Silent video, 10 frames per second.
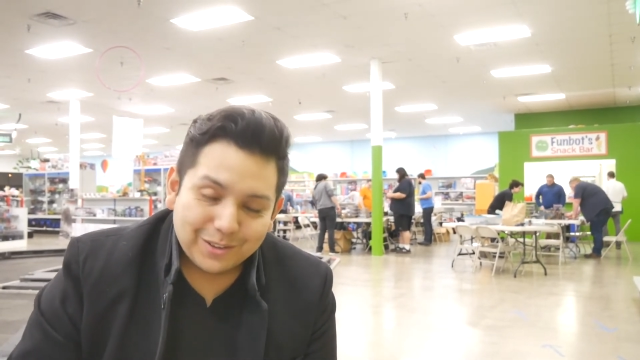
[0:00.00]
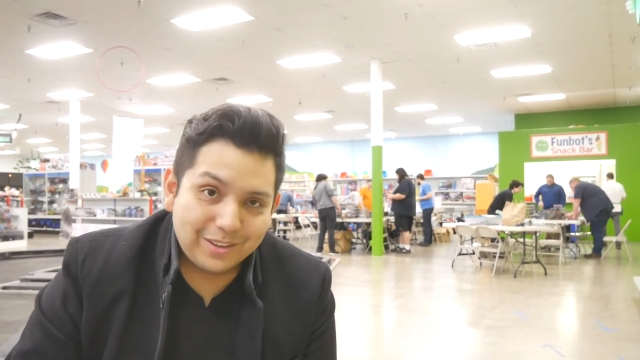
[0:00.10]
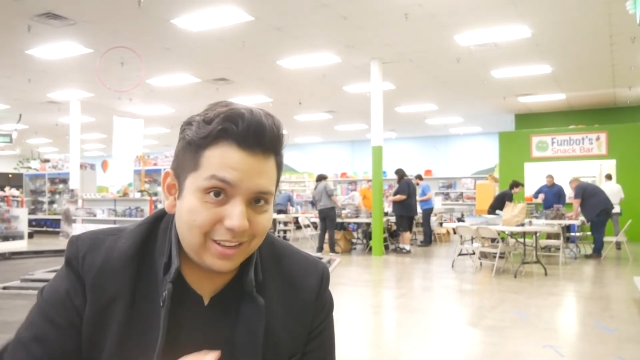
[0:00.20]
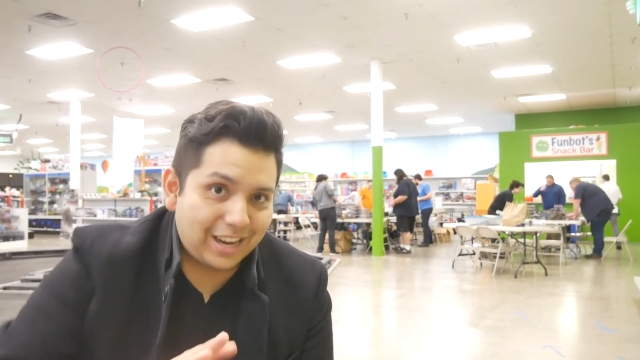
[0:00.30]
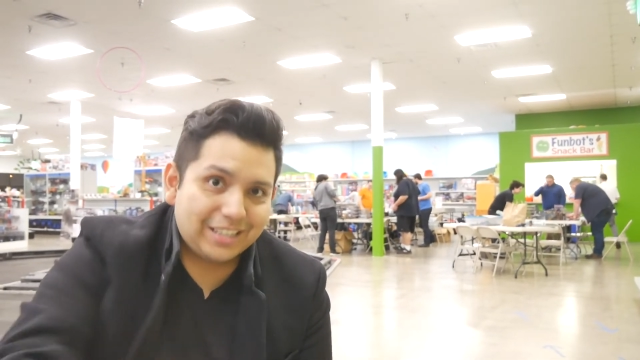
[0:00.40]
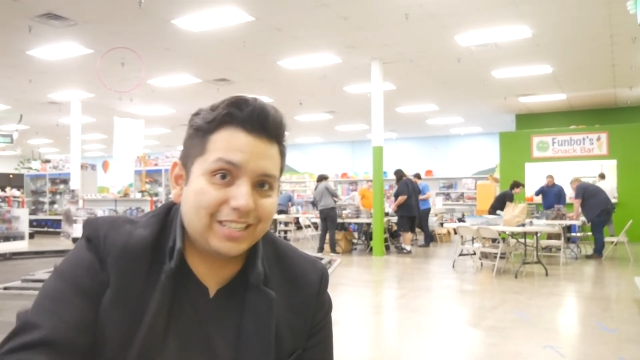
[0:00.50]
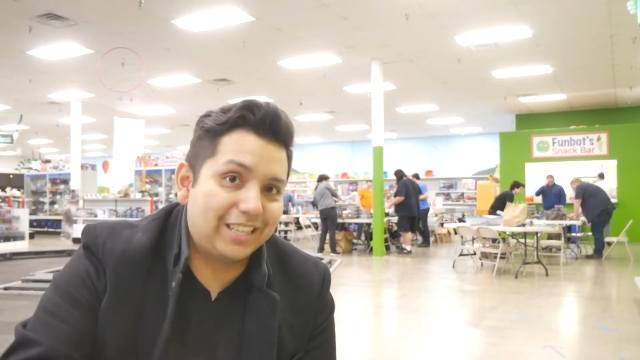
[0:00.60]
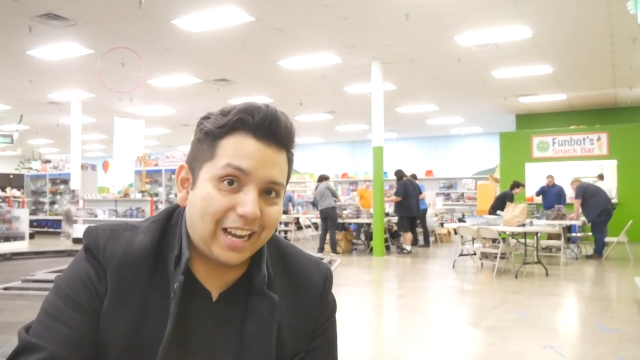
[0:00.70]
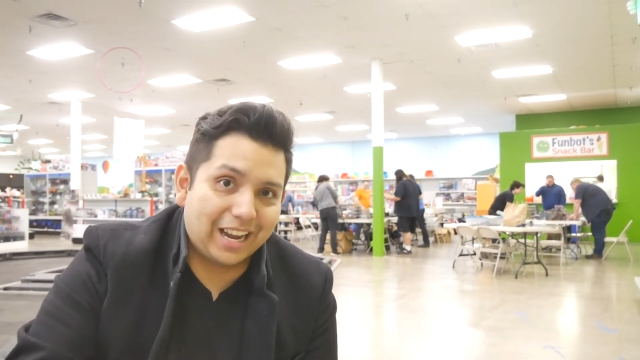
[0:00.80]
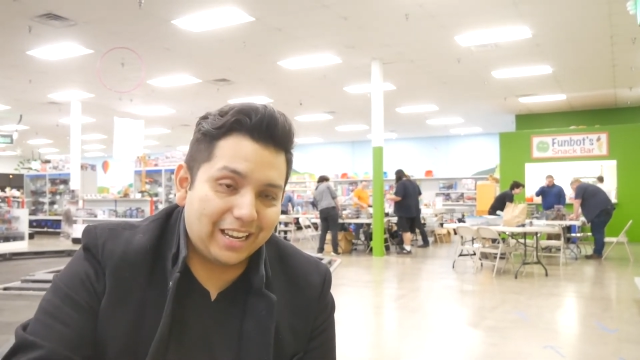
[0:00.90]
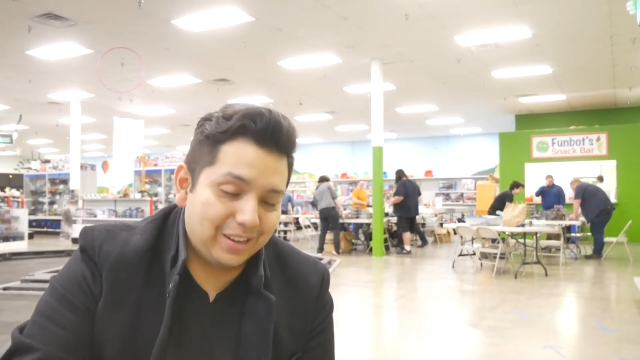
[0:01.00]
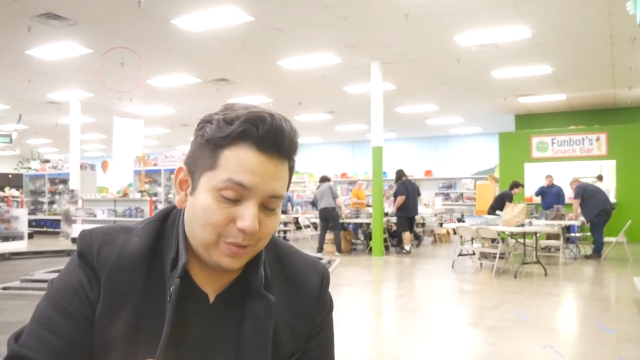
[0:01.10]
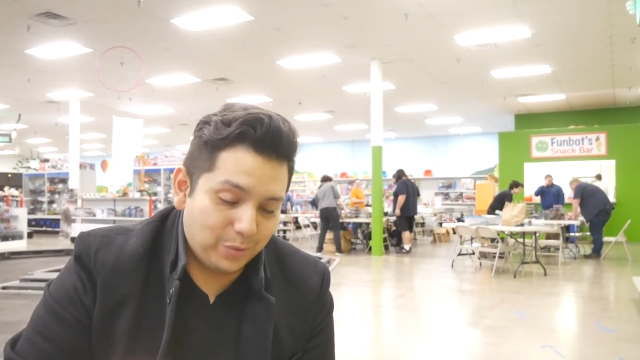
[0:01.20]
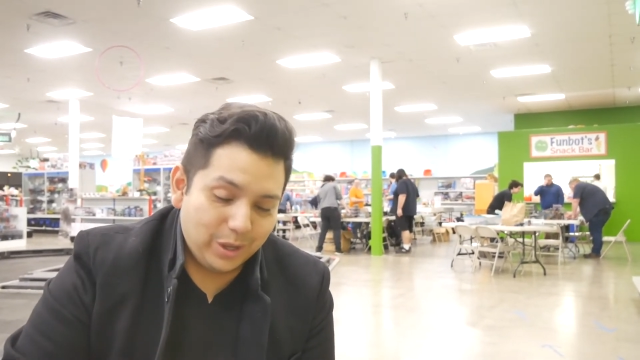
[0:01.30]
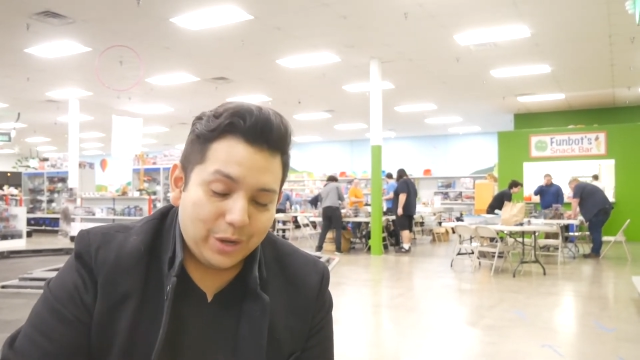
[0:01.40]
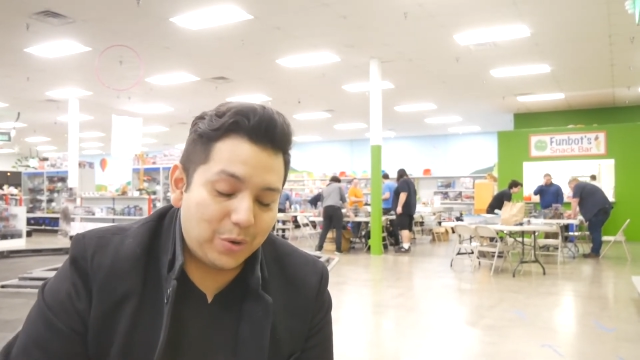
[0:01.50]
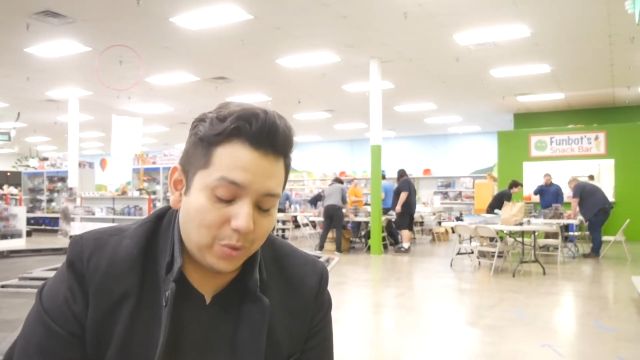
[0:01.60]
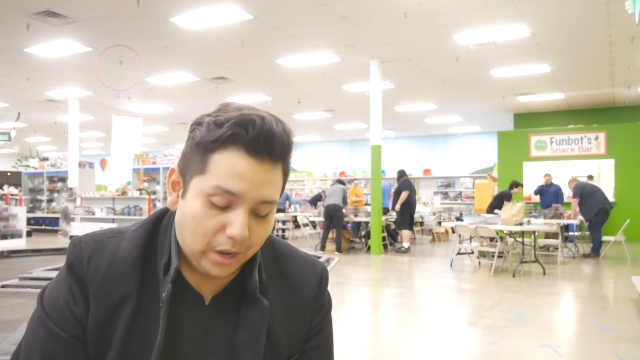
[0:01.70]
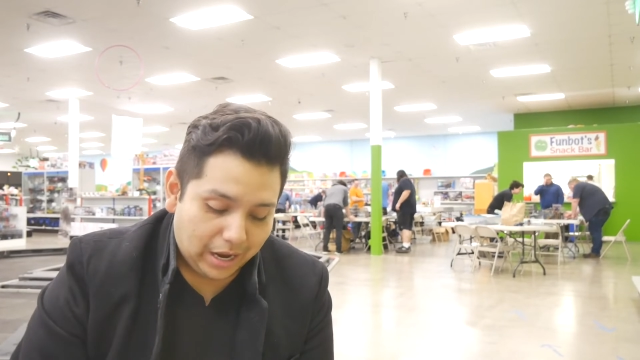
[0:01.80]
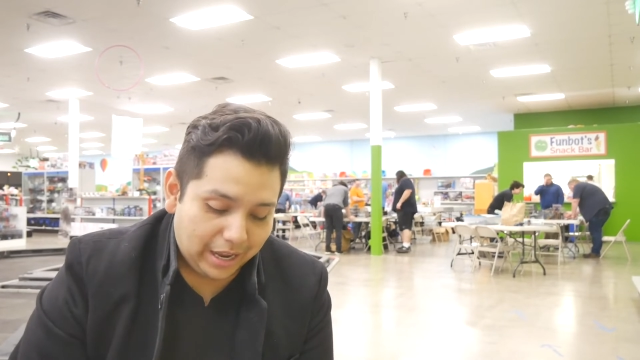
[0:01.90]
Nicest guy, really
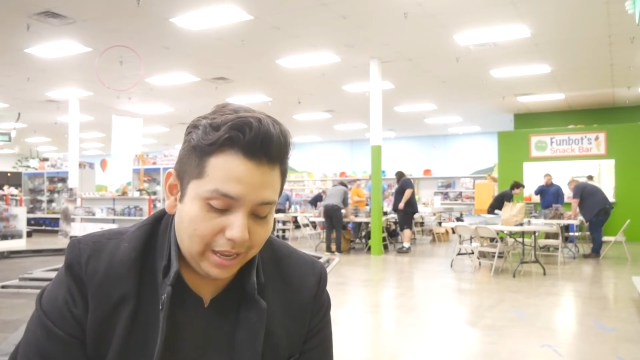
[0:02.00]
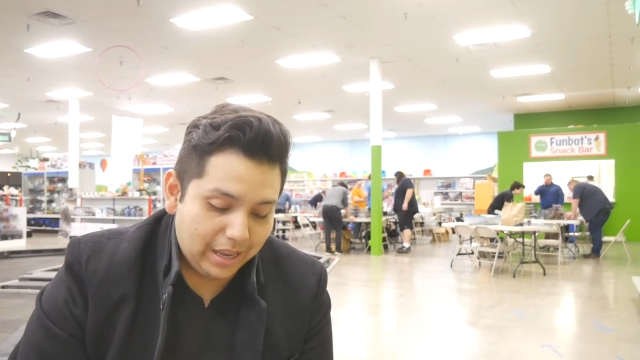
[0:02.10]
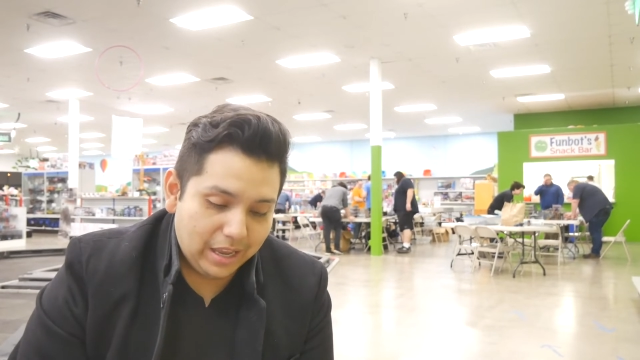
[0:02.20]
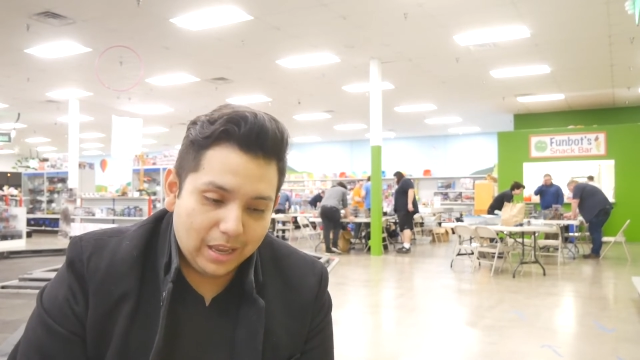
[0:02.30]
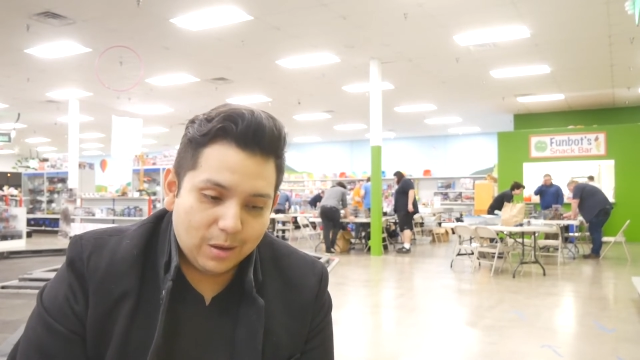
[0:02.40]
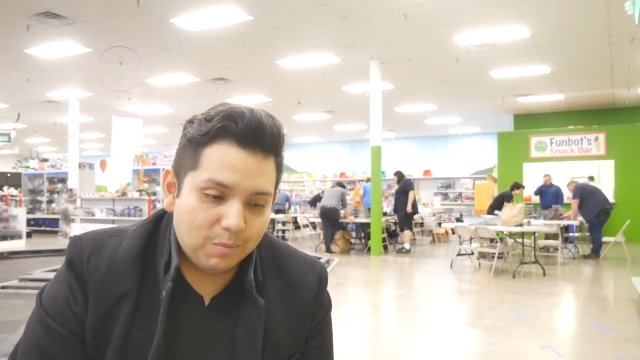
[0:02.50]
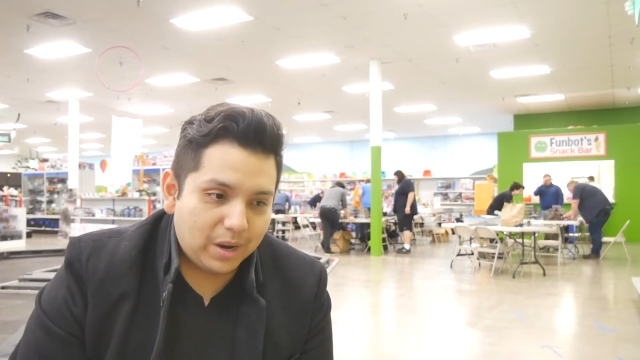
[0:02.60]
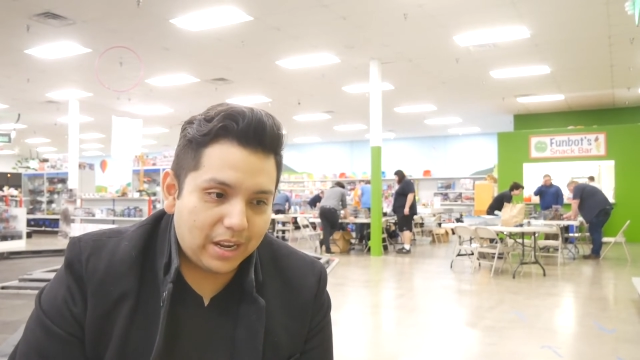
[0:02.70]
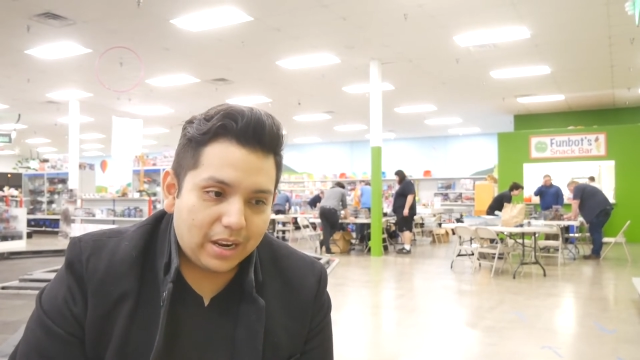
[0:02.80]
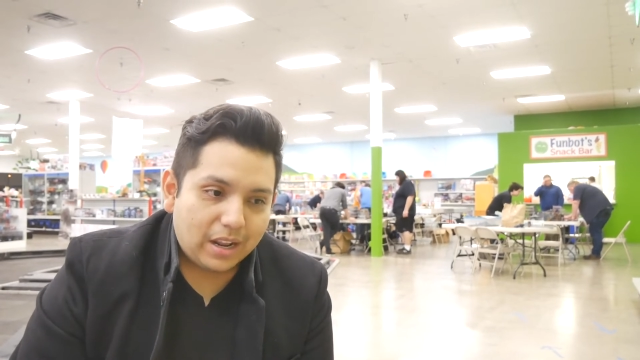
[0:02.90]
cool guy. But,